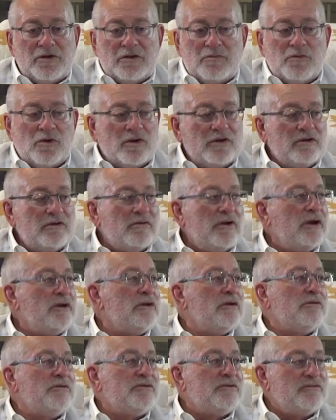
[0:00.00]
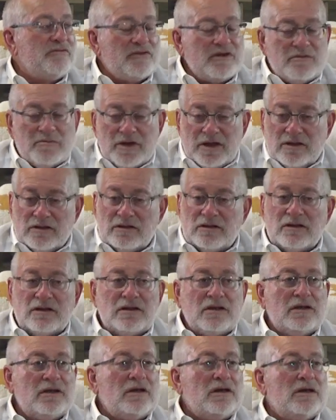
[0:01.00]
deputy part director was a
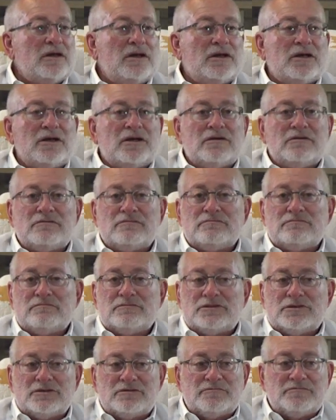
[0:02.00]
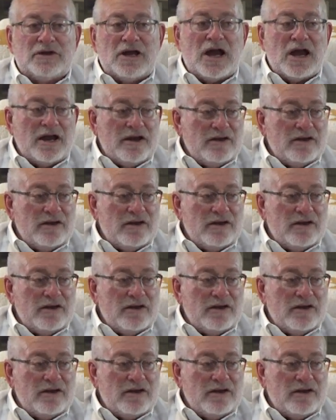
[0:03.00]
female. Uh, um,